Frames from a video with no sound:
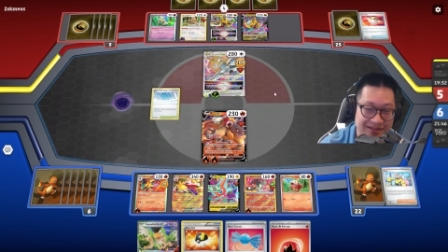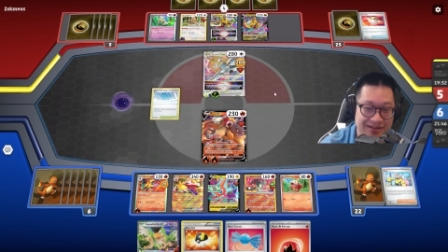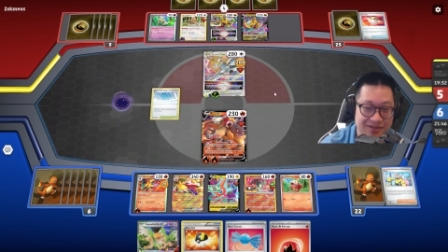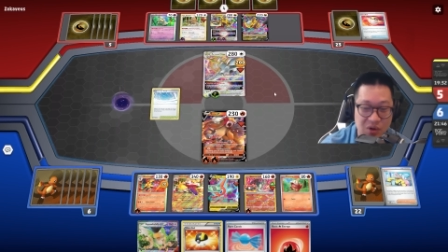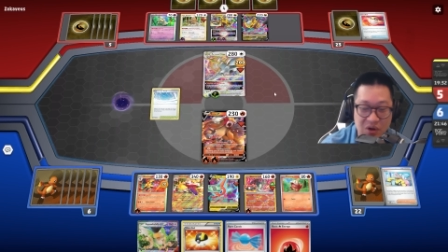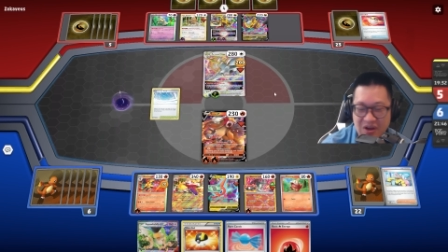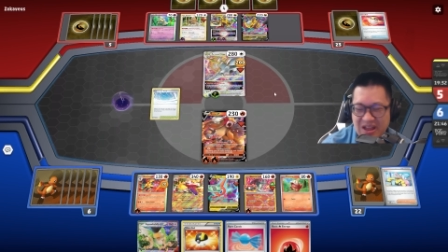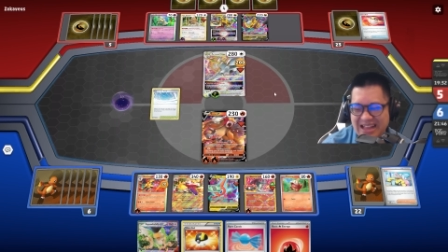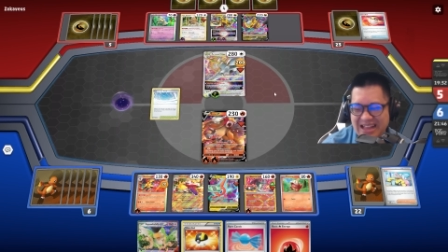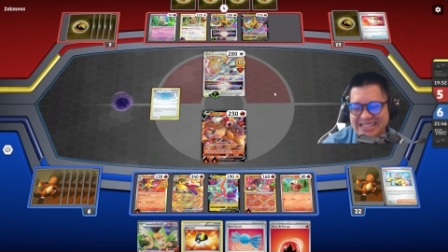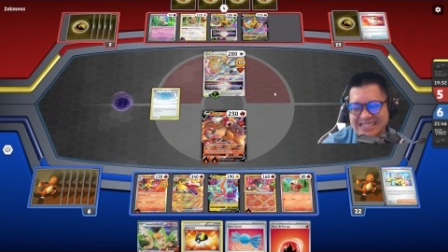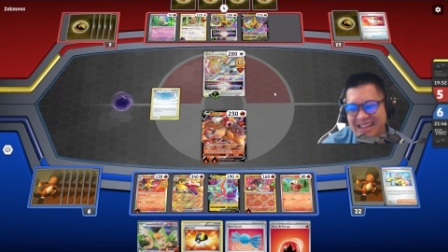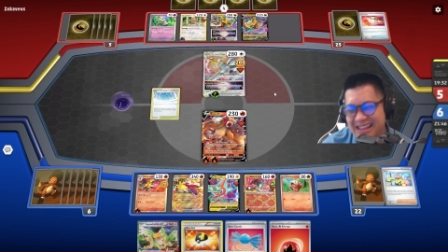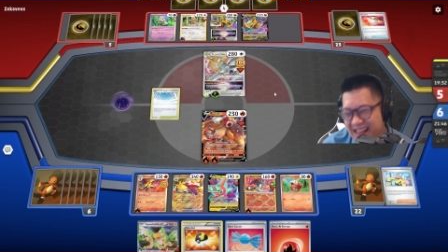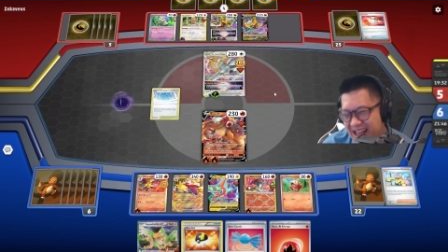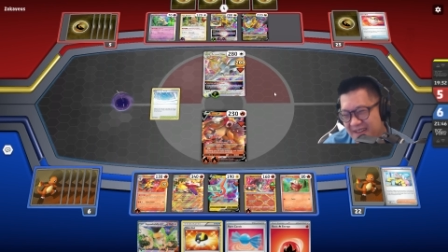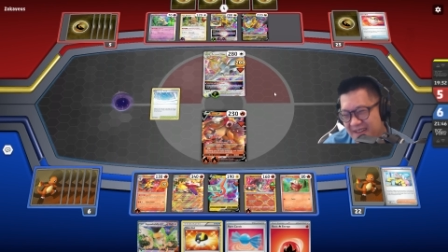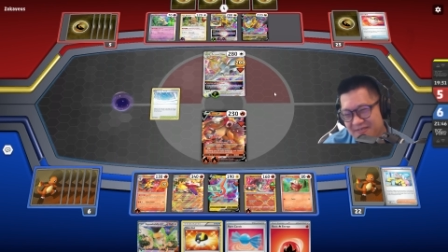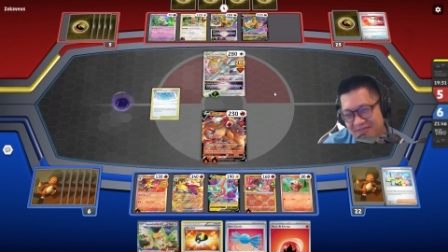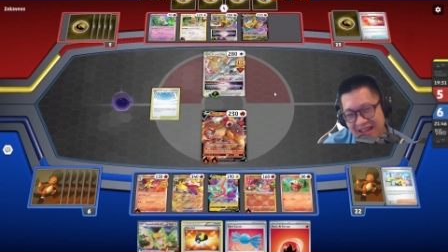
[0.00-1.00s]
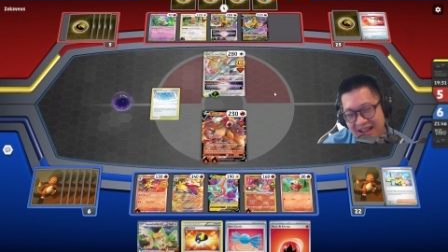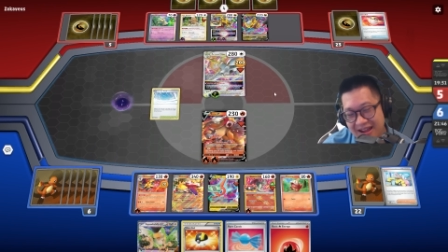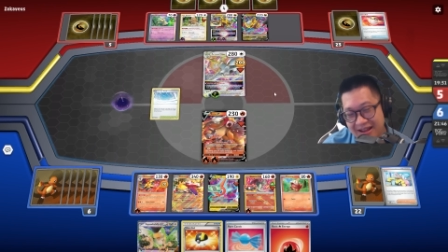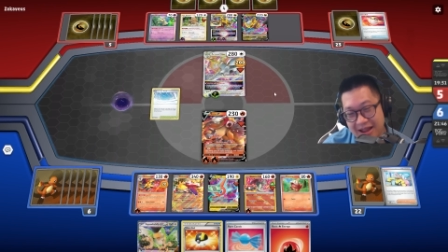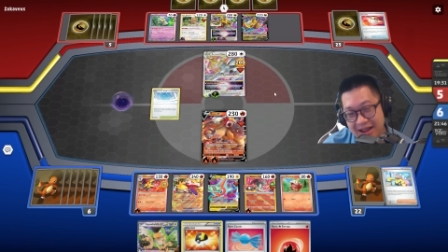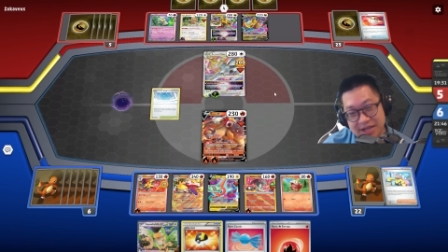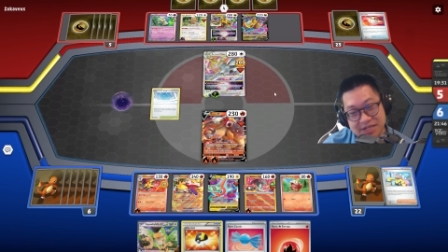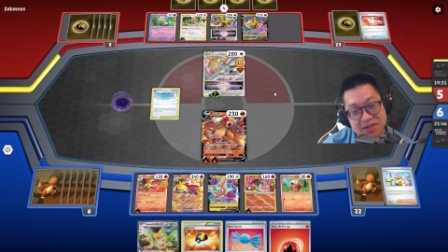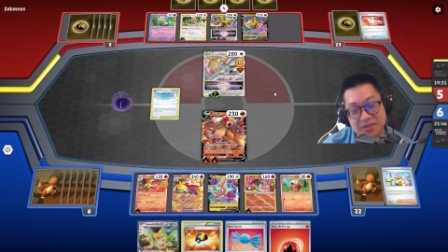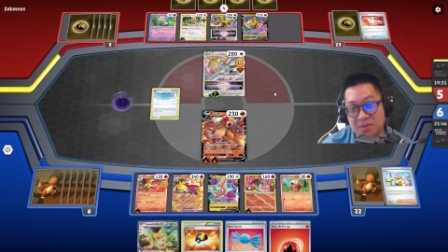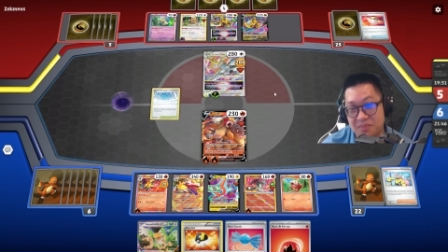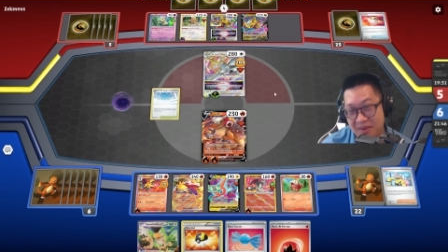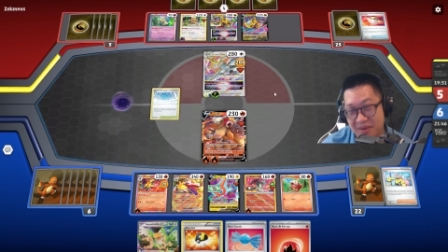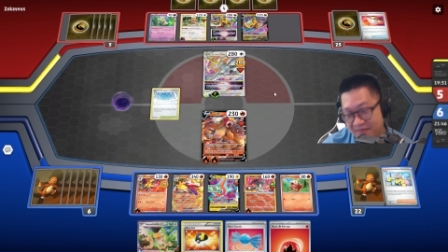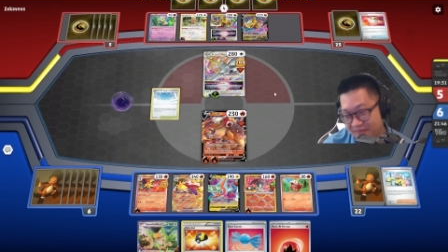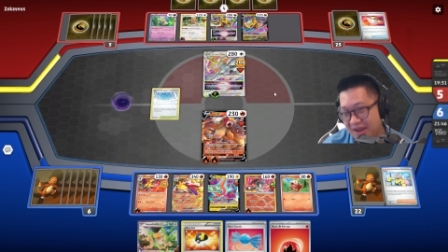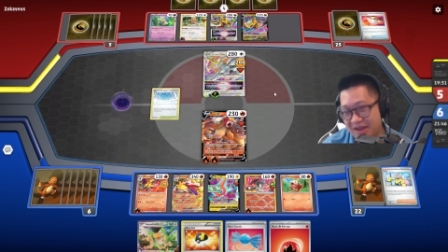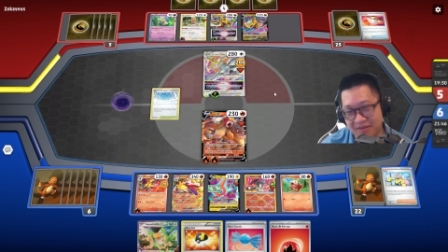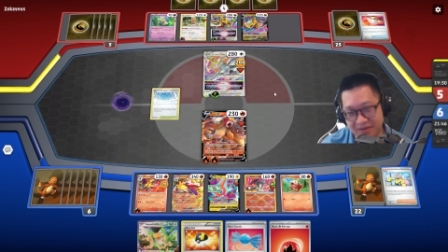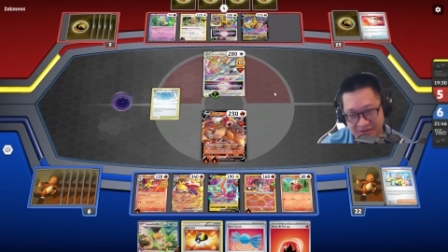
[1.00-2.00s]
Well, it not offline, I just have to pay
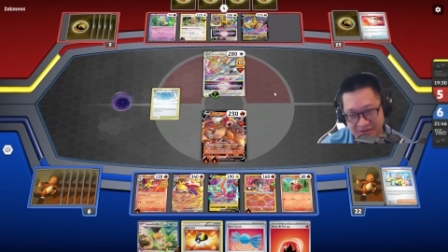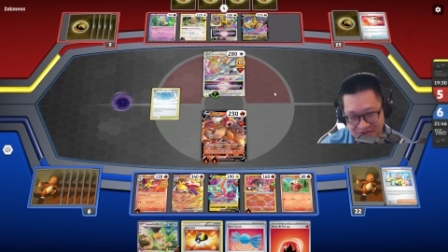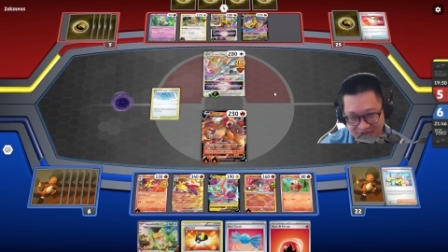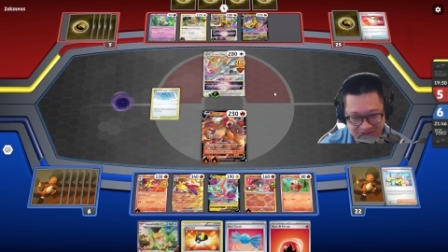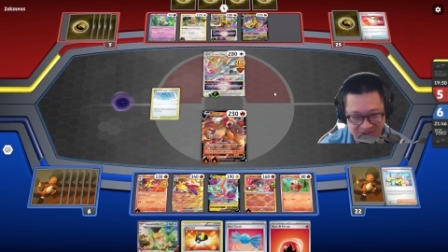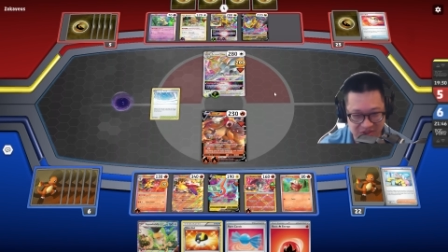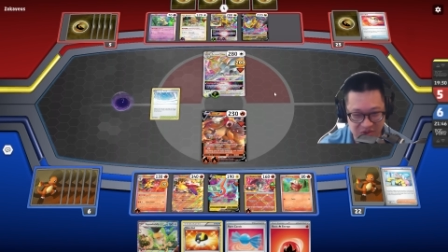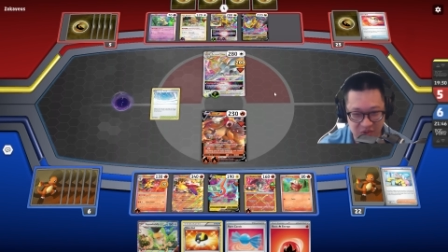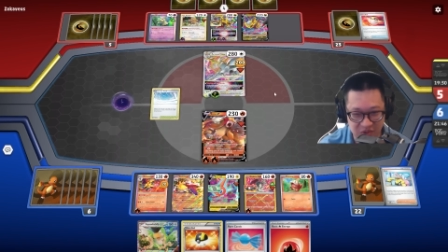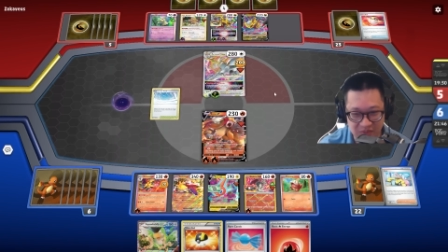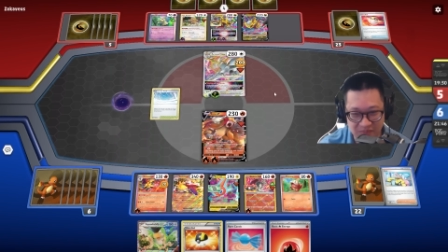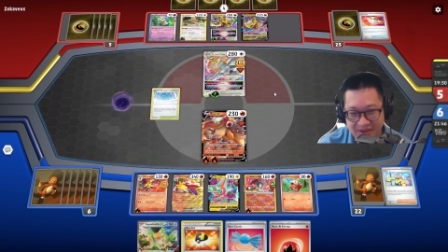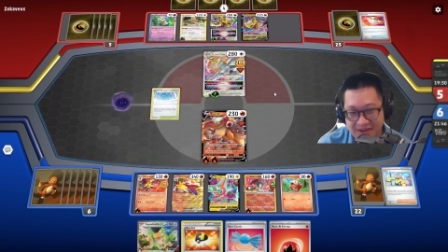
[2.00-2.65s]
5 energies to do it,